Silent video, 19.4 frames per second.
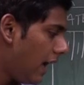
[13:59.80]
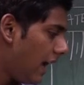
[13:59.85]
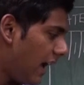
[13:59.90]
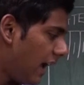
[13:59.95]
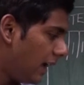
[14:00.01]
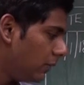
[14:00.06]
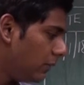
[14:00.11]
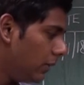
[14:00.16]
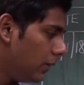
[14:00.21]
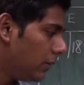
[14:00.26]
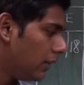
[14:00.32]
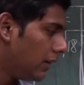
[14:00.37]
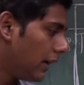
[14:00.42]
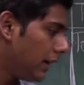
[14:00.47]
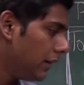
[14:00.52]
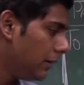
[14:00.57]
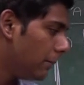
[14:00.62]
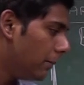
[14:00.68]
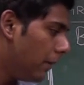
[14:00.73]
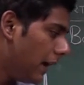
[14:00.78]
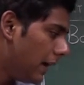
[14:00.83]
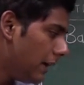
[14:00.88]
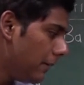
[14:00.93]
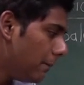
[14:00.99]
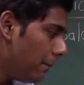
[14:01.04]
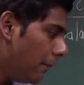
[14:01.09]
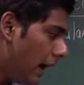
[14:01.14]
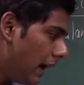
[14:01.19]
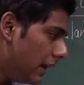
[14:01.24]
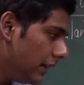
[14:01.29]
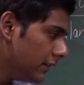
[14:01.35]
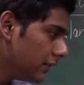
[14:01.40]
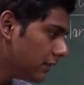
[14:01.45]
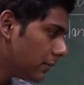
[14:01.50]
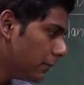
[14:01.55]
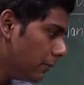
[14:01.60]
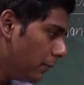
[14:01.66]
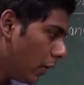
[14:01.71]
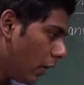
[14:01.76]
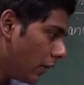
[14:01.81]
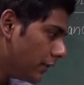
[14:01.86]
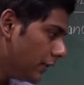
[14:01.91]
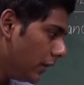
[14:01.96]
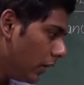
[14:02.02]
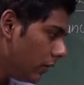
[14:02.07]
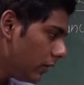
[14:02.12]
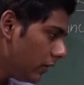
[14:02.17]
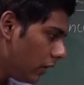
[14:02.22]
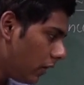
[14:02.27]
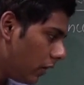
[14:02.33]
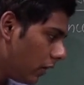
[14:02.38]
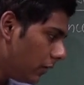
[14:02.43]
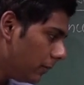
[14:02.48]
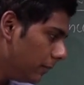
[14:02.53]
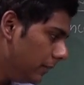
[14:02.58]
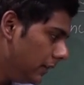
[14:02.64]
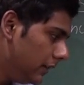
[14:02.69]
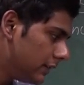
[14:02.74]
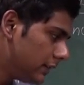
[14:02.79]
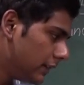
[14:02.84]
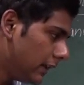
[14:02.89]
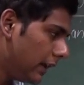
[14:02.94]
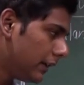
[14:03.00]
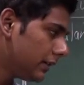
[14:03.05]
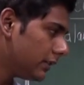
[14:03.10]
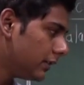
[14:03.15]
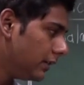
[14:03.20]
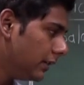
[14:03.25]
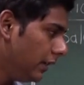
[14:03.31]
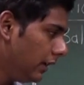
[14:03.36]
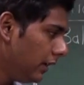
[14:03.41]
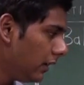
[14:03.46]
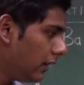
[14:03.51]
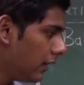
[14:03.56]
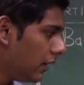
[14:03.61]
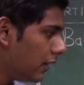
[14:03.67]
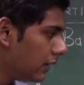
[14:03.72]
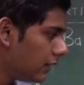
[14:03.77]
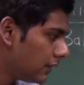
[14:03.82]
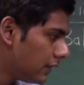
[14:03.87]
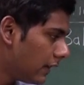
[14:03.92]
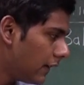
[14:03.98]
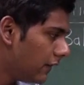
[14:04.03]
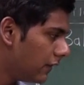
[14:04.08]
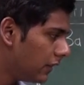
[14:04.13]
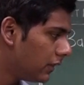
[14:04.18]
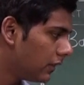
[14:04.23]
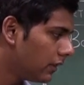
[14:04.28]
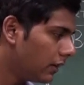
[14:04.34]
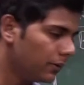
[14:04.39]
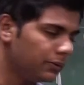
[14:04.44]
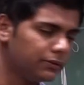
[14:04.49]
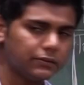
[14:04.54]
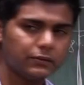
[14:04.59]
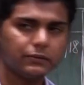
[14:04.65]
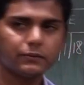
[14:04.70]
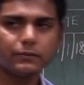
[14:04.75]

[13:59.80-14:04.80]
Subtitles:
and we will write by balance brought down or B/D 7,000.